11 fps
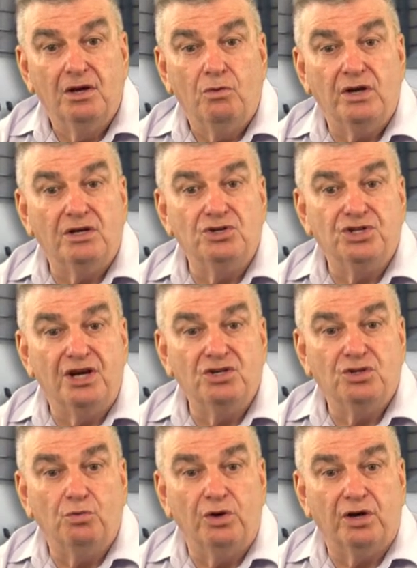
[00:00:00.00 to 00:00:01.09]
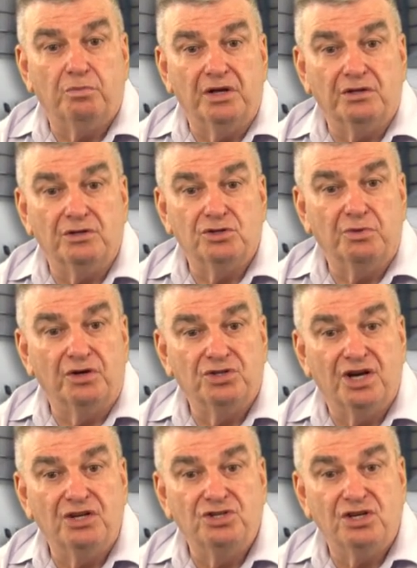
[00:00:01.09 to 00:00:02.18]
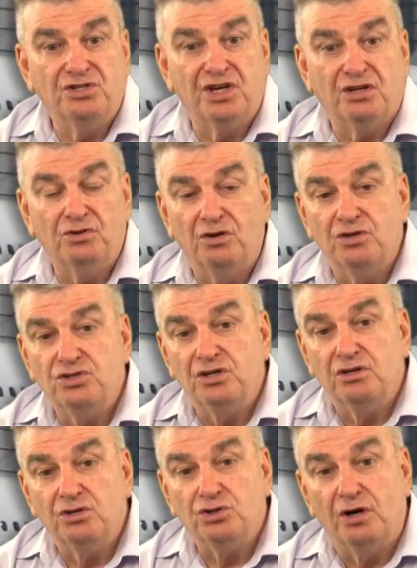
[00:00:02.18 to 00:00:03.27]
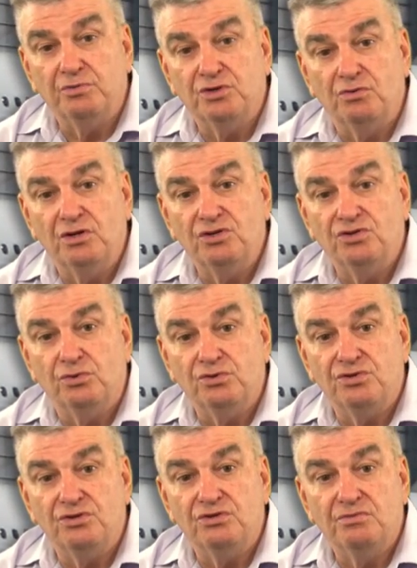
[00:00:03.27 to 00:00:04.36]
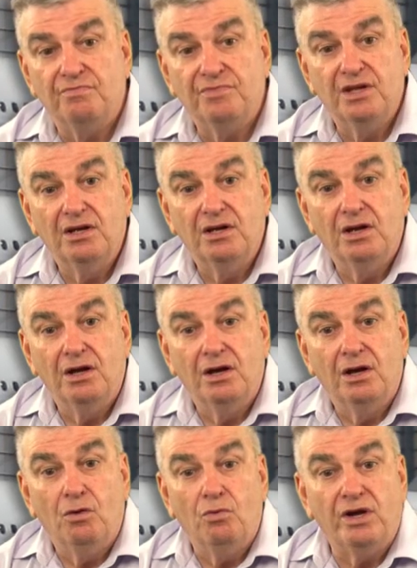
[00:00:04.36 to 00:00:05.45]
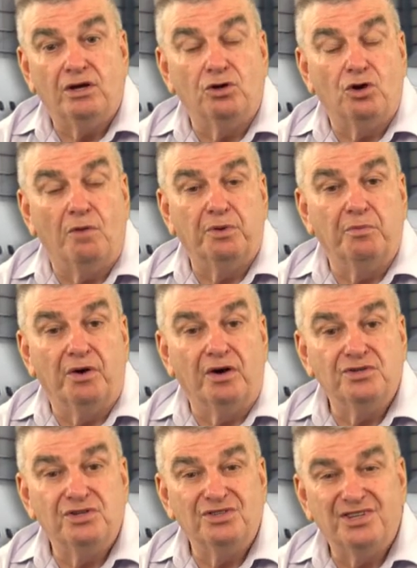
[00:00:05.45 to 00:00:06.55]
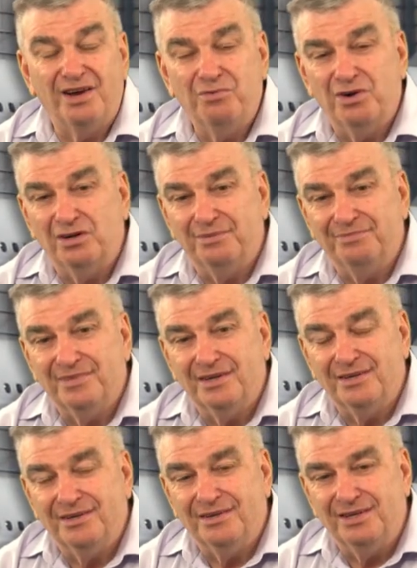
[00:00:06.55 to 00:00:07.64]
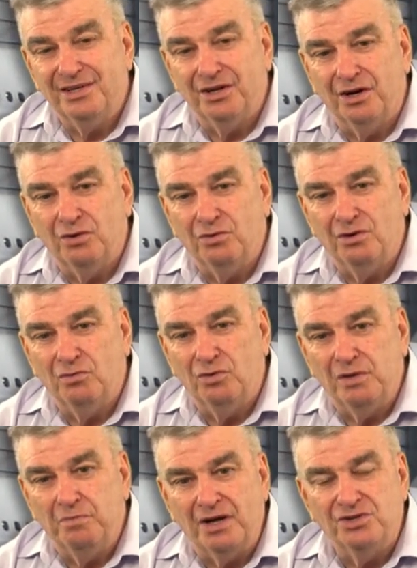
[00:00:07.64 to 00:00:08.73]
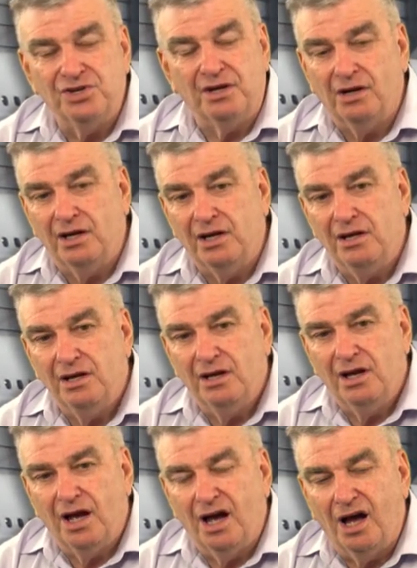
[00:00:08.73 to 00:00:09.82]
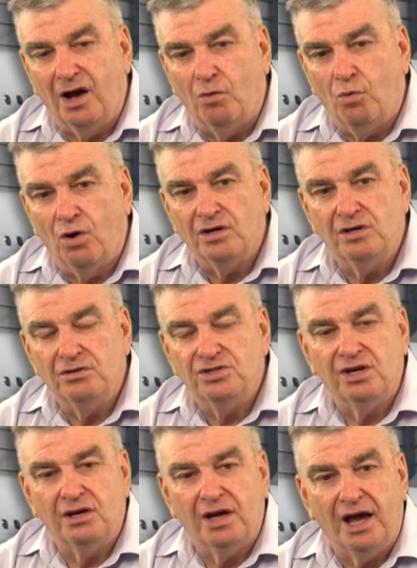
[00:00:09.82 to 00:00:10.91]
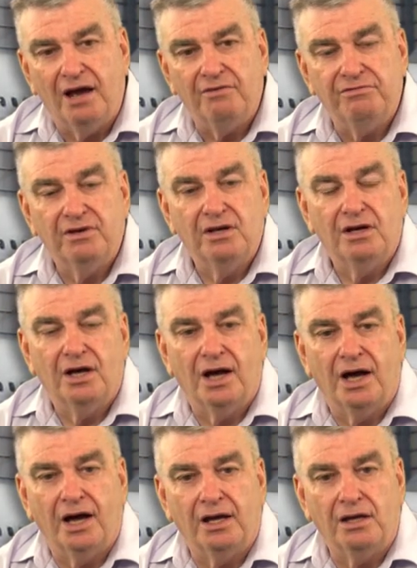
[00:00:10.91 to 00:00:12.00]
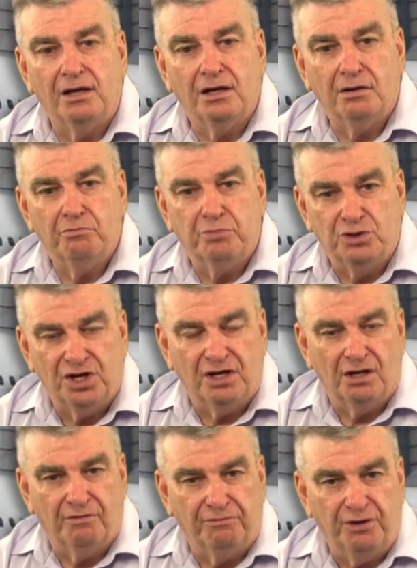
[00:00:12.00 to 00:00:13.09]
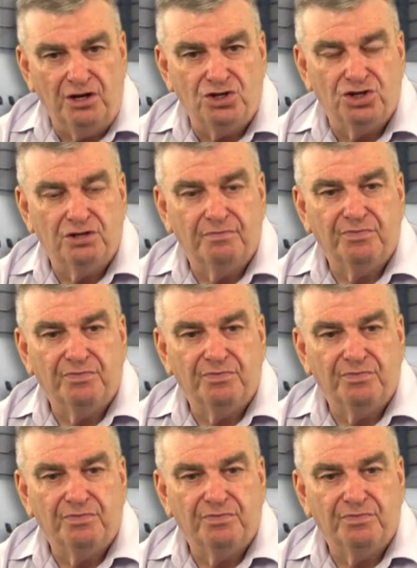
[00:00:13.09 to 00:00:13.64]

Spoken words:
We can change the work methods by changing technology or the types of resources. We can compromise and say, well, you know, we basically wanted to have a particular finish.